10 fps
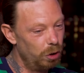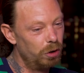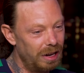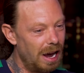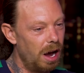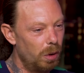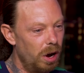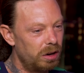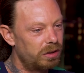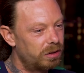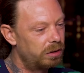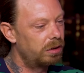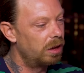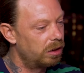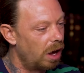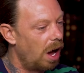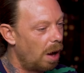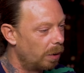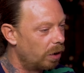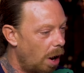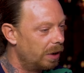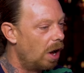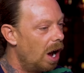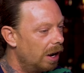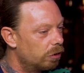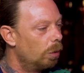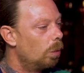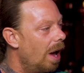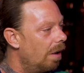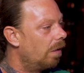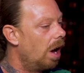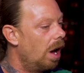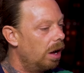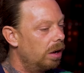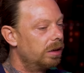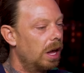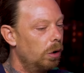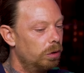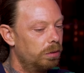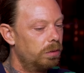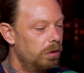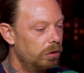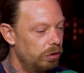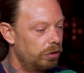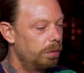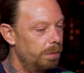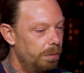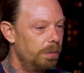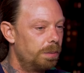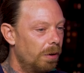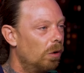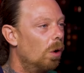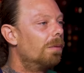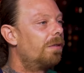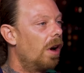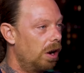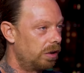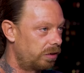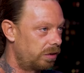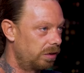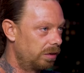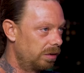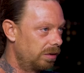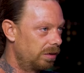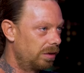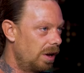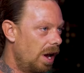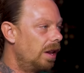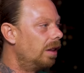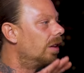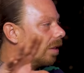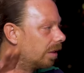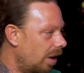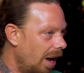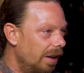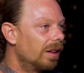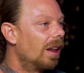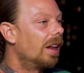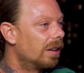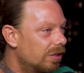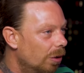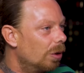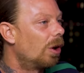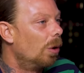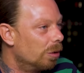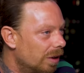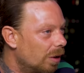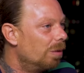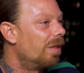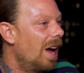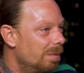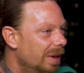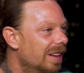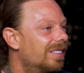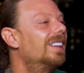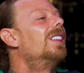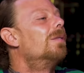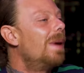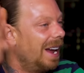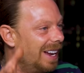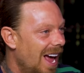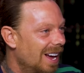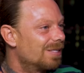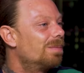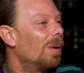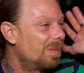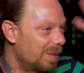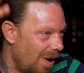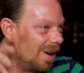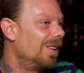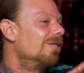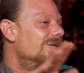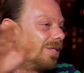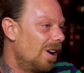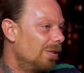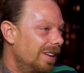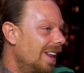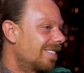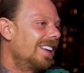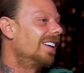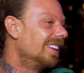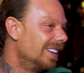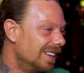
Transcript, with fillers: Usually how it works, the, the up and coming artists or whatever, they would perform 1st mm-hmm. And then kind of like the show closed a little five minutes and then the main act pop kind of file and then that's it.